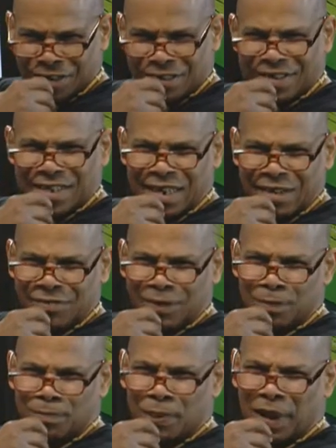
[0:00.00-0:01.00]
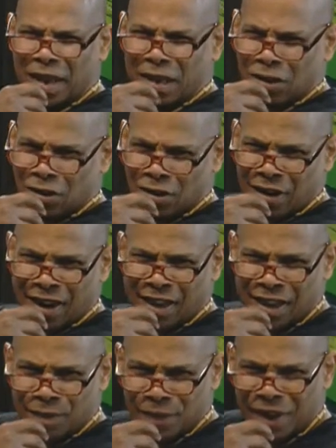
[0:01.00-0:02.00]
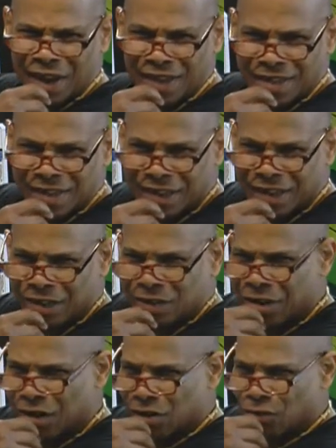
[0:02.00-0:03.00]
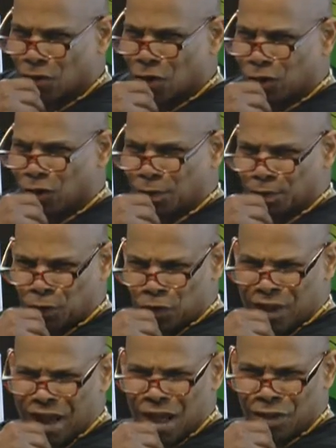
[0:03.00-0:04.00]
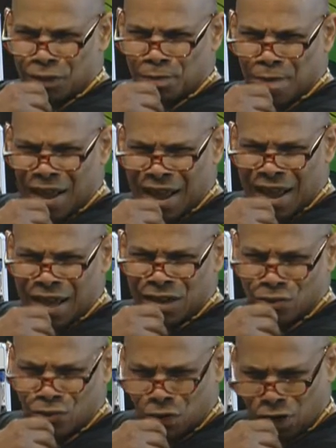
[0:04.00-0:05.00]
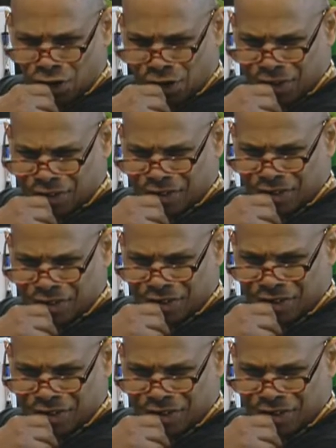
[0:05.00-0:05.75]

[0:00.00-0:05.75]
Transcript: Steven Pinker at MIT wrote the book How the Mind Works,